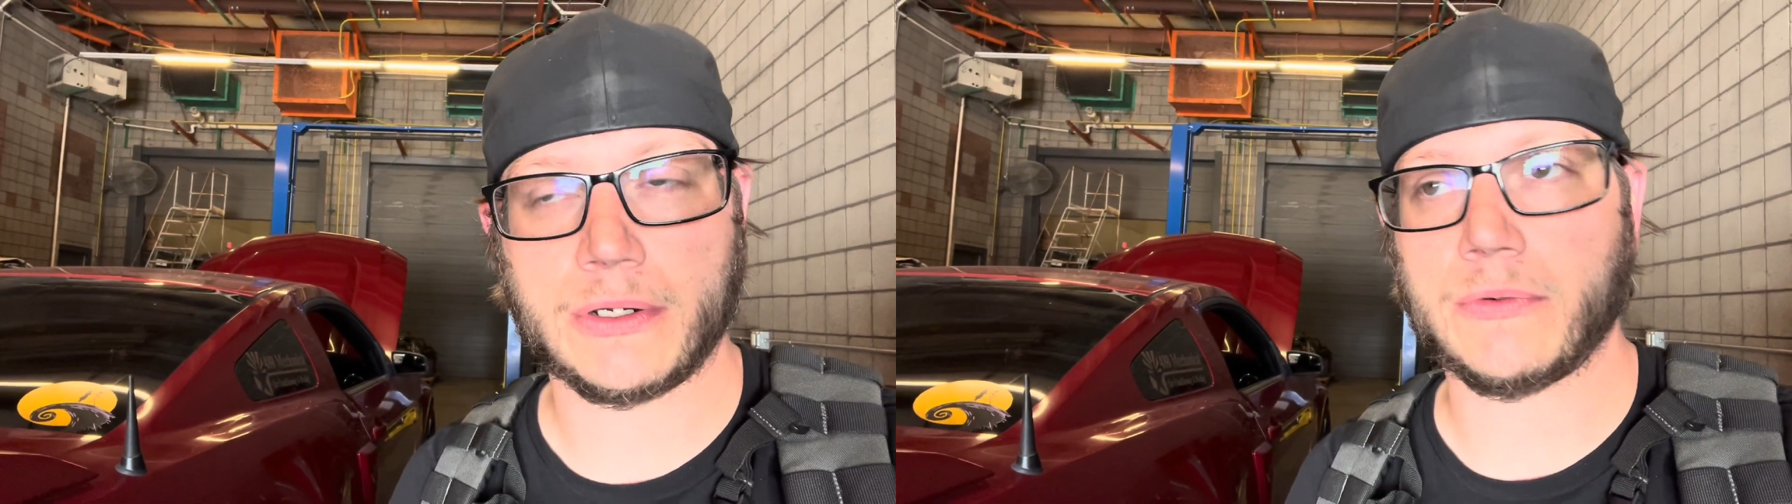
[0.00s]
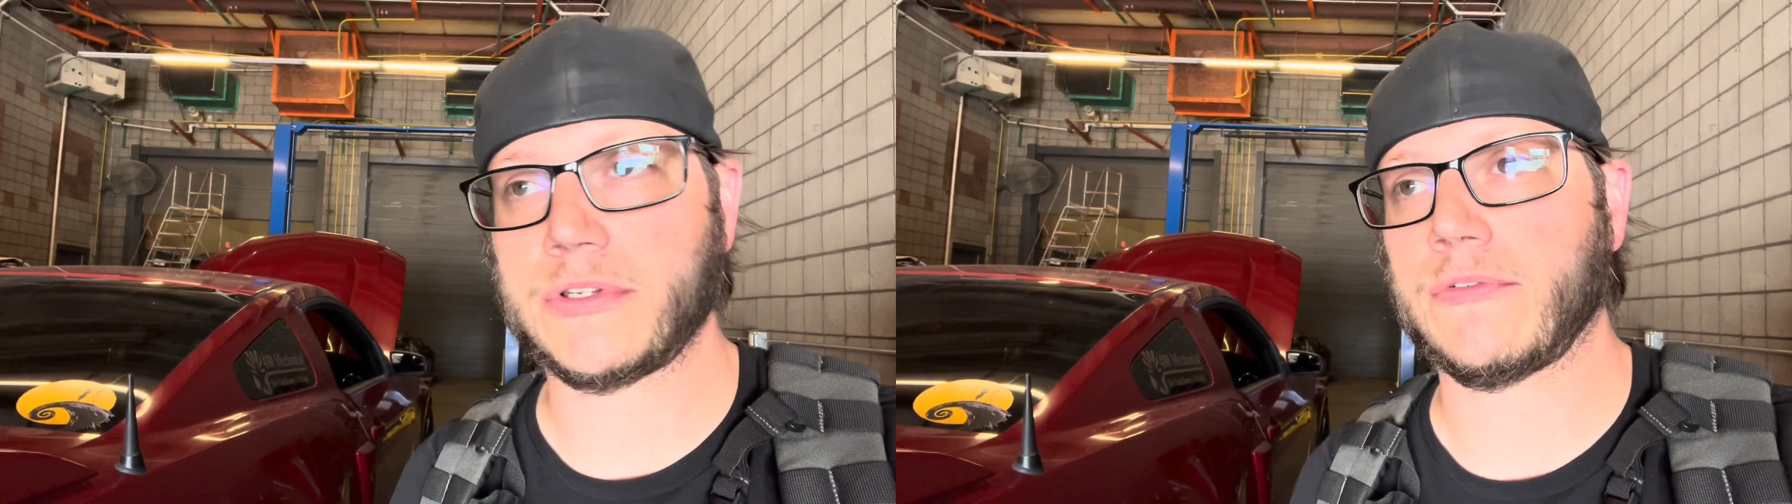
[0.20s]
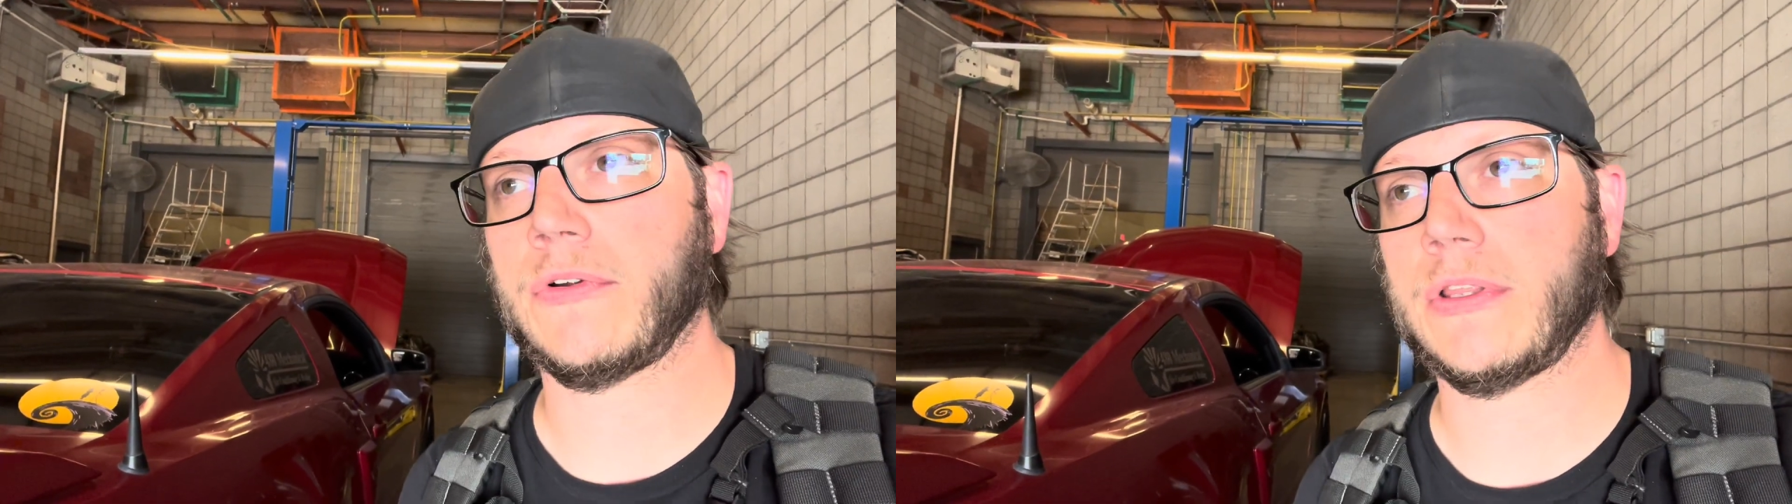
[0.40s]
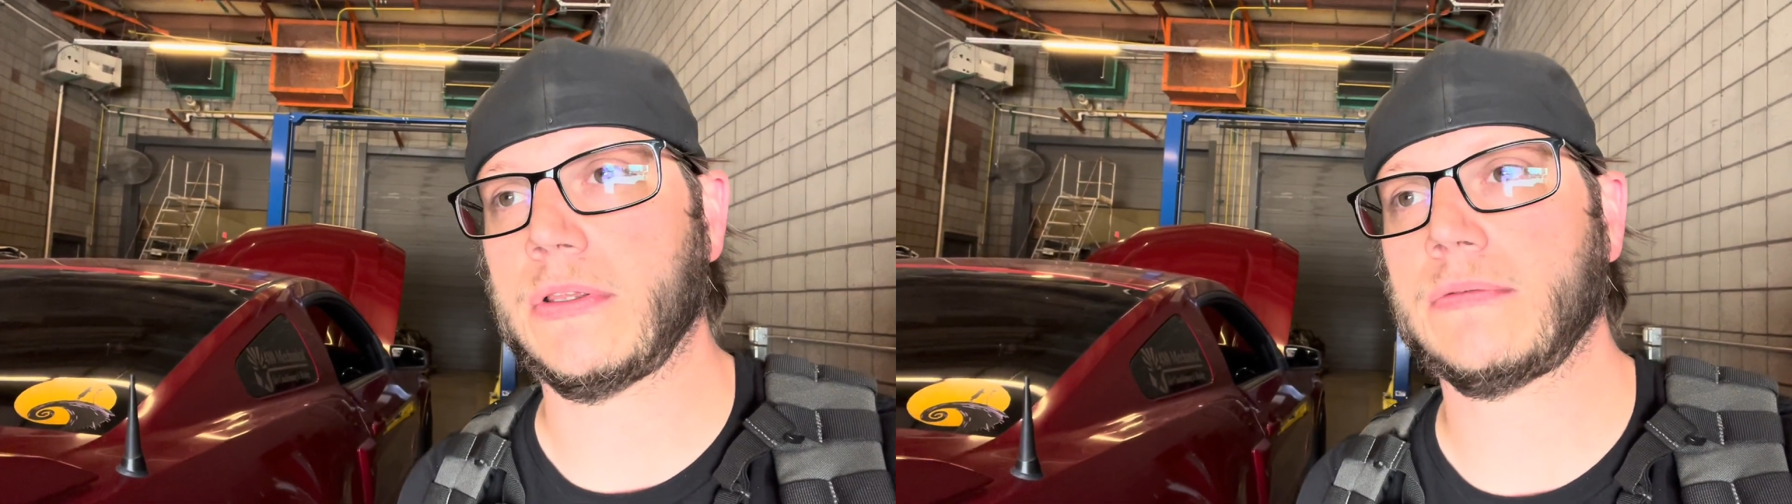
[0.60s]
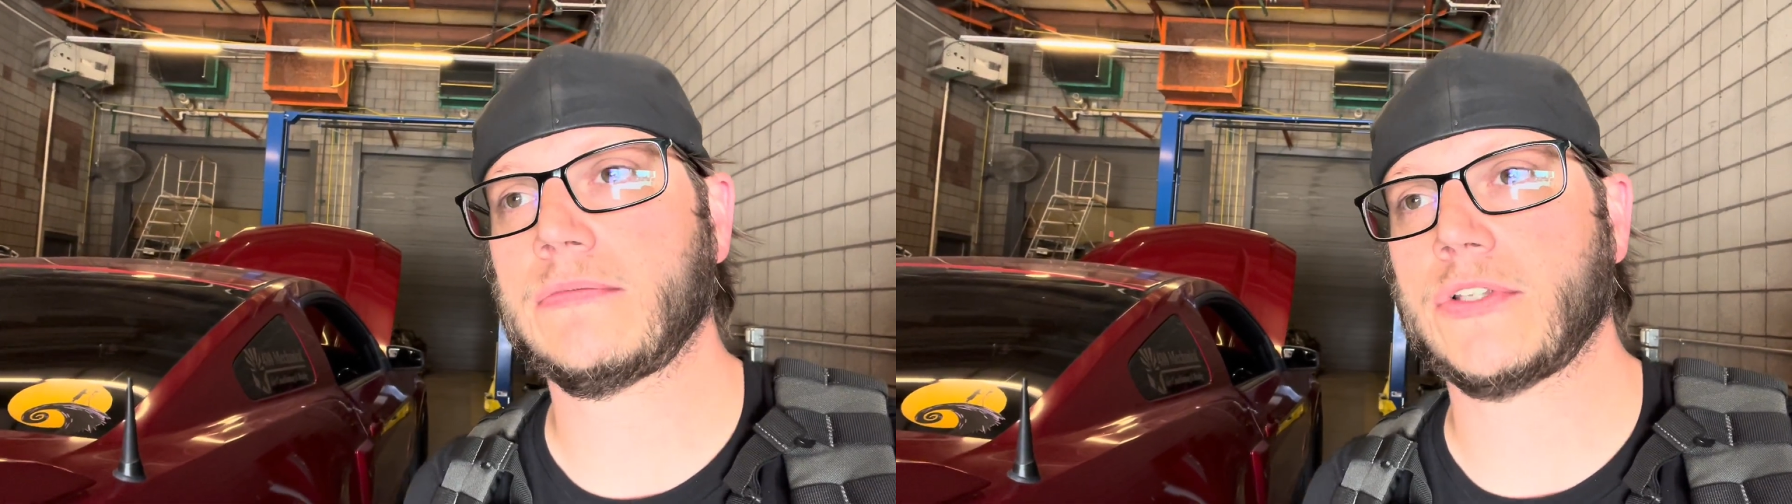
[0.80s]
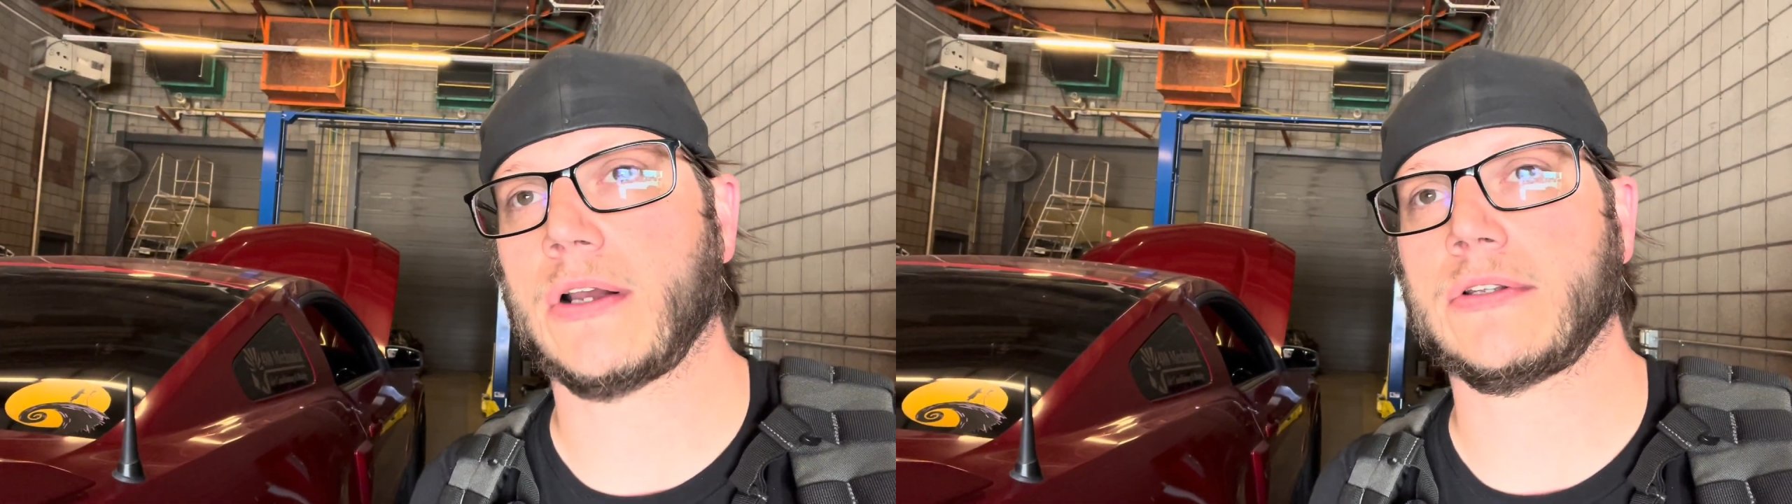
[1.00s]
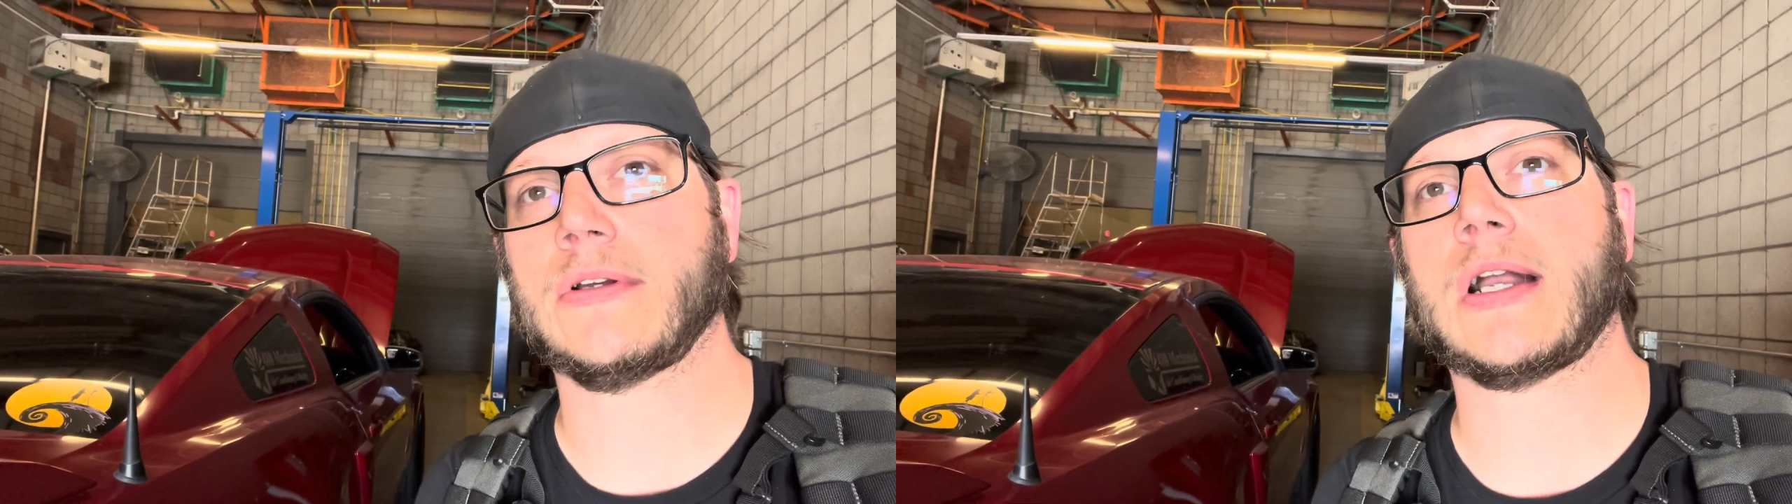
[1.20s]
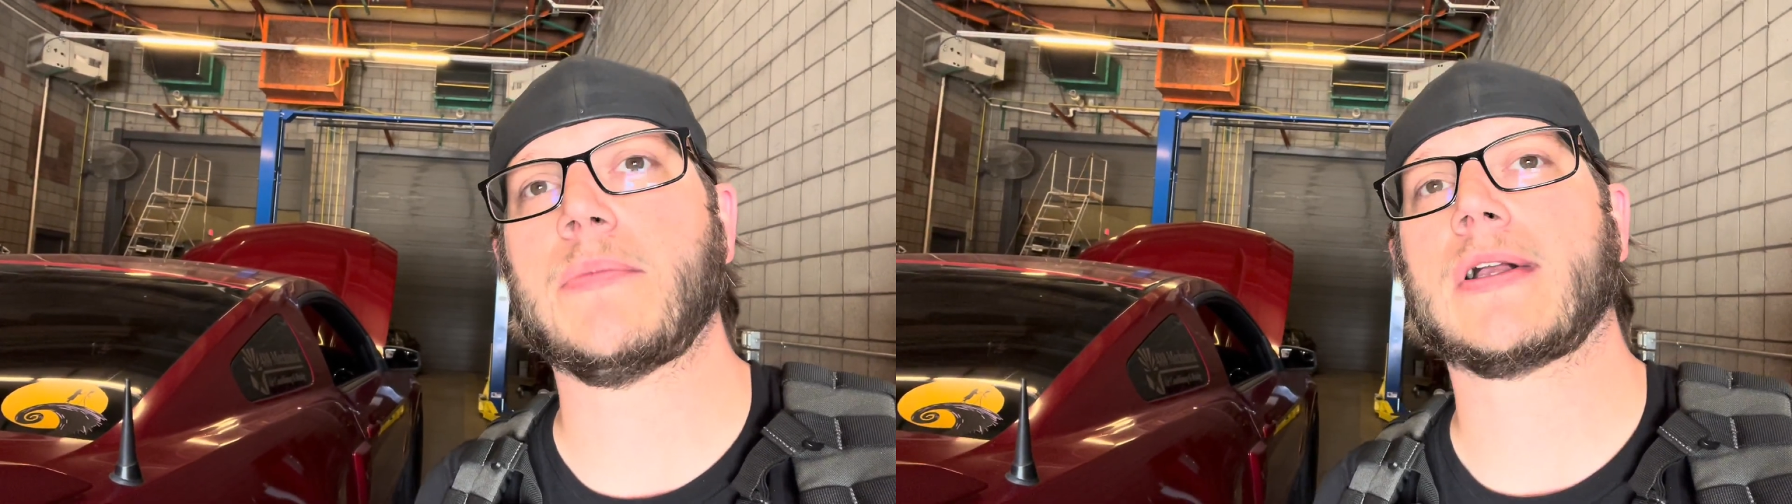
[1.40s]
which I've already talked to a couple of